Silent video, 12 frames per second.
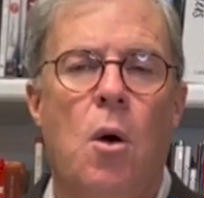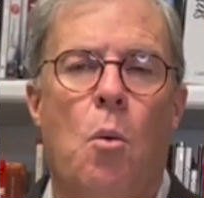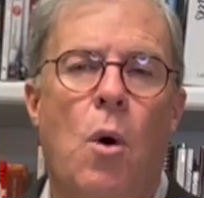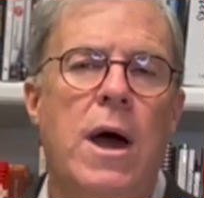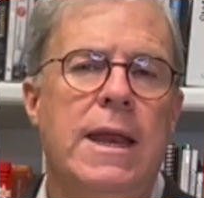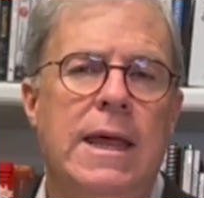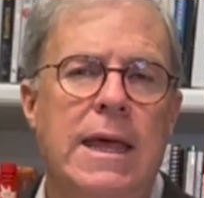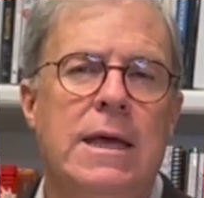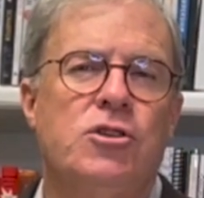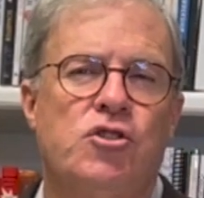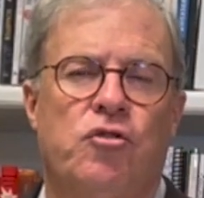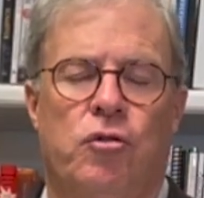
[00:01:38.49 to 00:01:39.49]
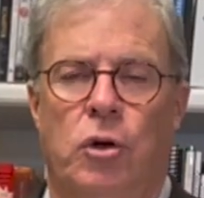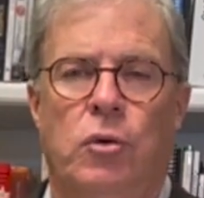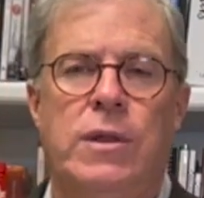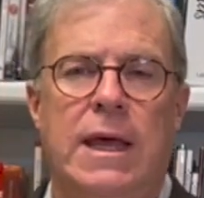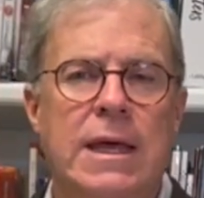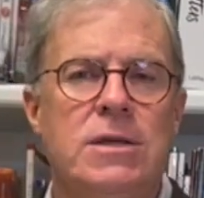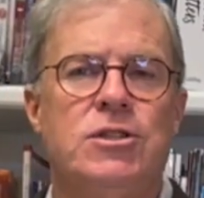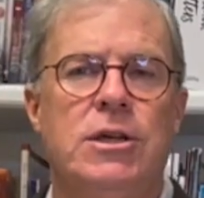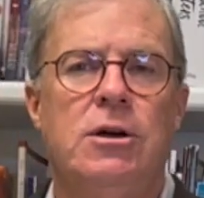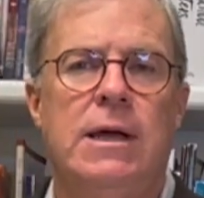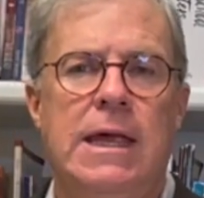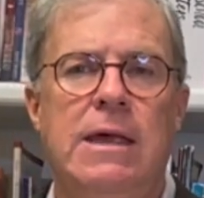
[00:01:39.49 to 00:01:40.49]
What is truth? Is
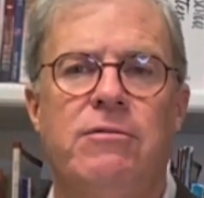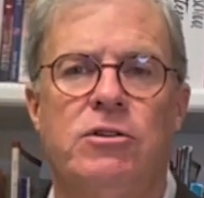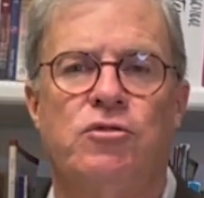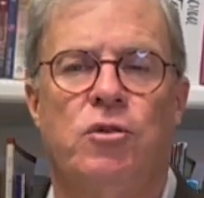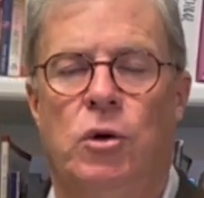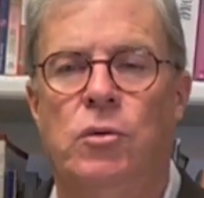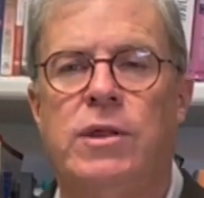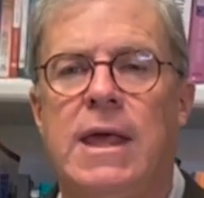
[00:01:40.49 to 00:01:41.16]
there even truth?